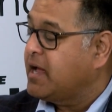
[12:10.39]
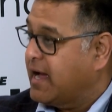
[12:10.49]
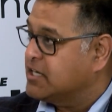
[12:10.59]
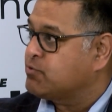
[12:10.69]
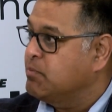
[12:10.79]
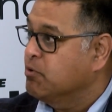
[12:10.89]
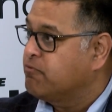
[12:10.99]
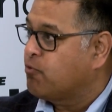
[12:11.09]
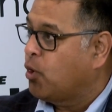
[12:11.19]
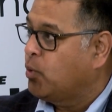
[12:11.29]
as we move
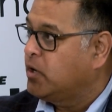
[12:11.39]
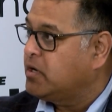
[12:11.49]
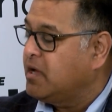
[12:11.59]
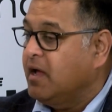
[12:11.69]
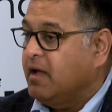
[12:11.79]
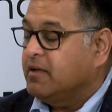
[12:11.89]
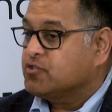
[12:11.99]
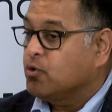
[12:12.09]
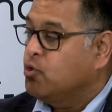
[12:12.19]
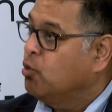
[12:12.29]
forward?
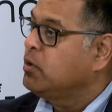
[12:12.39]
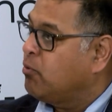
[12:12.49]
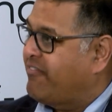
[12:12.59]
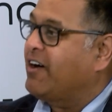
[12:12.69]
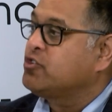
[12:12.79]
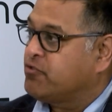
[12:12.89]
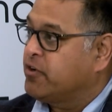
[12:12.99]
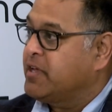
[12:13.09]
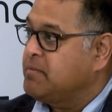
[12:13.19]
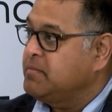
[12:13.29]
So, who will vouch
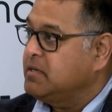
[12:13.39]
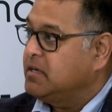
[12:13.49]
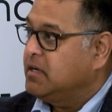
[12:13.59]
for them?